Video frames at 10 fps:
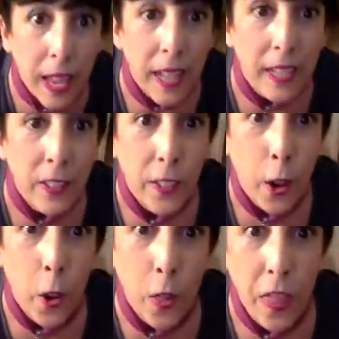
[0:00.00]

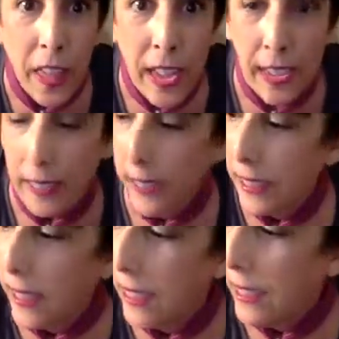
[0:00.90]
So
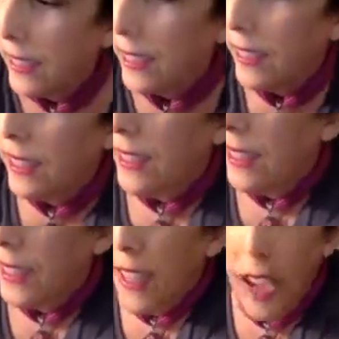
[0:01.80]
this
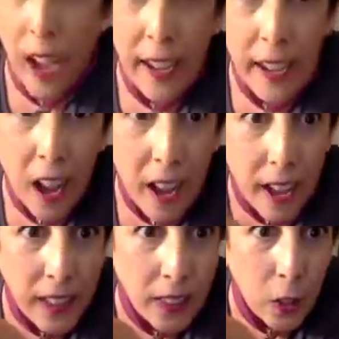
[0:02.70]
I got
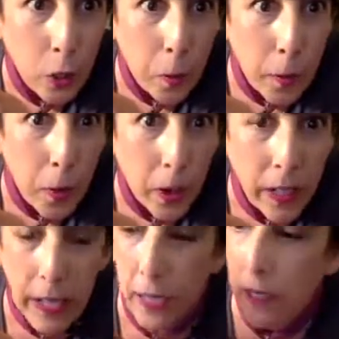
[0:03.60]
at the
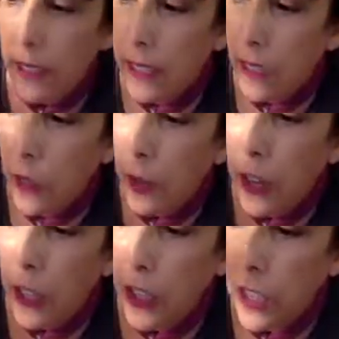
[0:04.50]
supermarket. It's
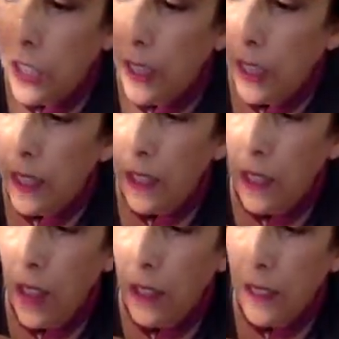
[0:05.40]
fresh
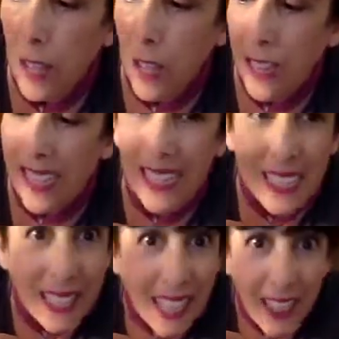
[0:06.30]
salsa. It
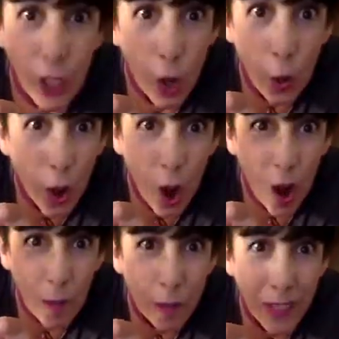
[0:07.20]
says no
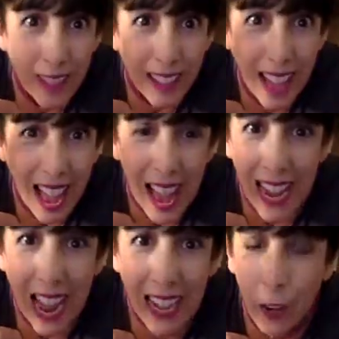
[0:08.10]
carbs, and
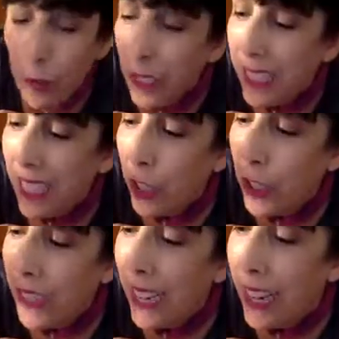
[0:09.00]
I don't really
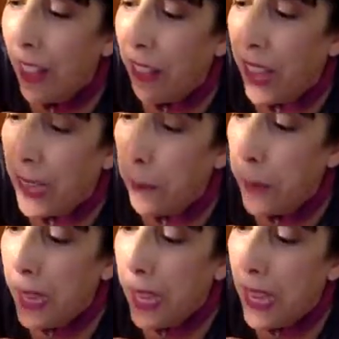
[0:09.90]
understand how that can
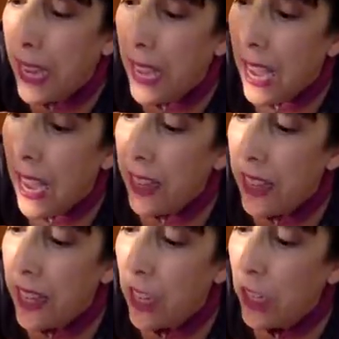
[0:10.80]
be.
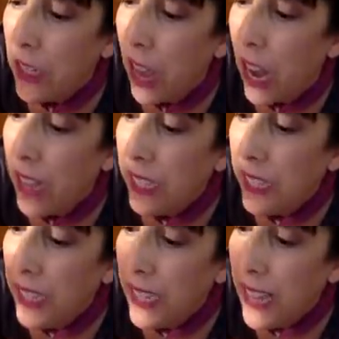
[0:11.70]
There's
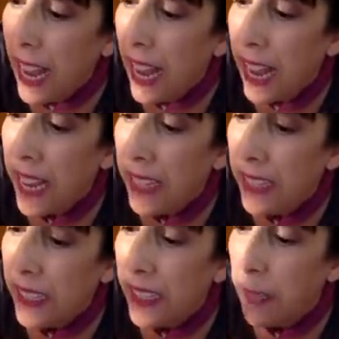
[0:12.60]
onion
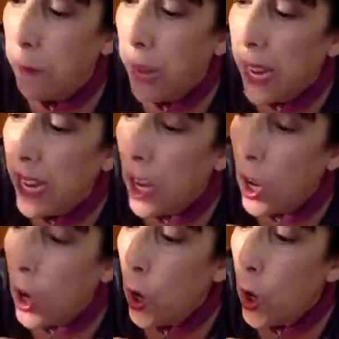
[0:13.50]
and
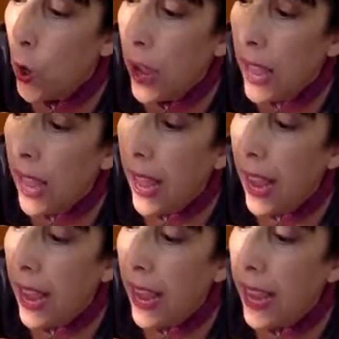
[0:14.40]
tomato
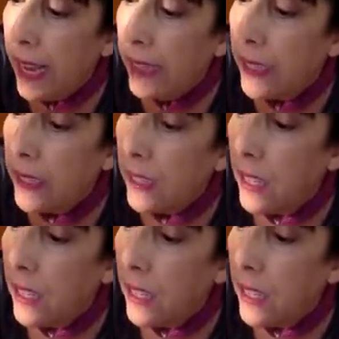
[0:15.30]
and